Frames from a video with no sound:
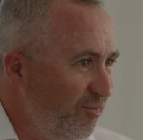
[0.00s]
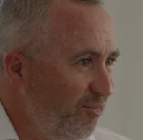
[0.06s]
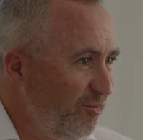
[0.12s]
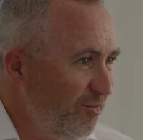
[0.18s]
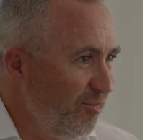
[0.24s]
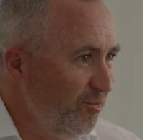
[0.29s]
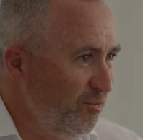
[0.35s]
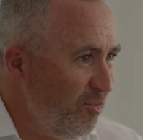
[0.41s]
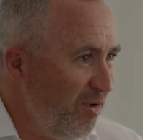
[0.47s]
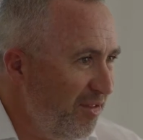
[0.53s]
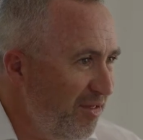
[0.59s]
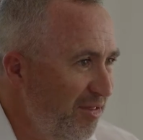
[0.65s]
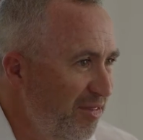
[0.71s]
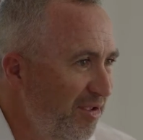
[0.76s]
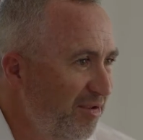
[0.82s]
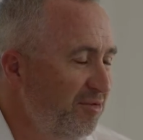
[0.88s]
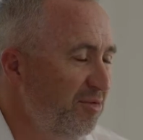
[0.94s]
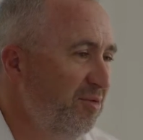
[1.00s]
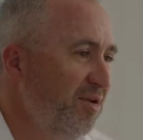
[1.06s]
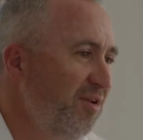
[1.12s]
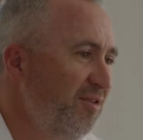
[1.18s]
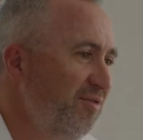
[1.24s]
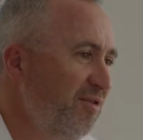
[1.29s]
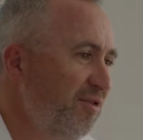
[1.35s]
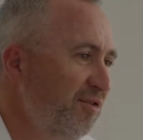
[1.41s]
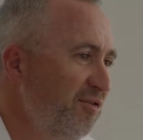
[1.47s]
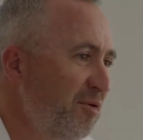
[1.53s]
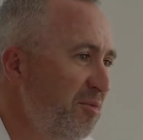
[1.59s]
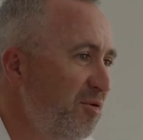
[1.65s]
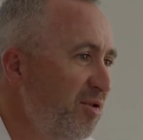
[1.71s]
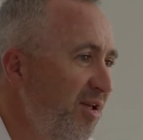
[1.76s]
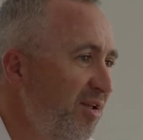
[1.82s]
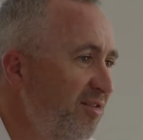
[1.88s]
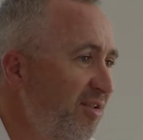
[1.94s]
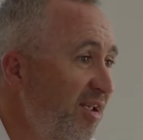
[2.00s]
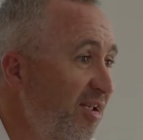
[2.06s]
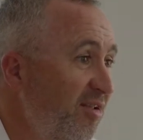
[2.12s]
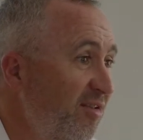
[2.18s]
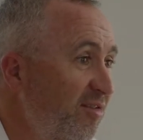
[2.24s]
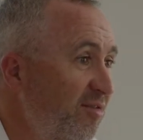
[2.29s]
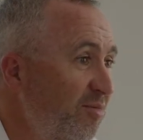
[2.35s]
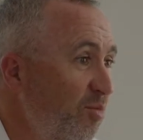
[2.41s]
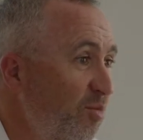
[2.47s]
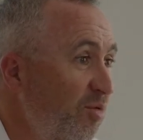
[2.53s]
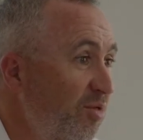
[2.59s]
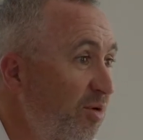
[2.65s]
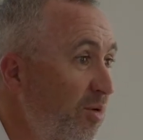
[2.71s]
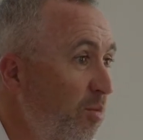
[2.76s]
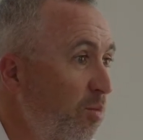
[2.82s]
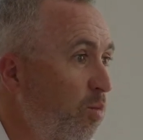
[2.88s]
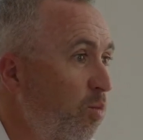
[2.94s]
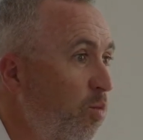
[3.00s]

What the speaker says: one of the things that is very topical is the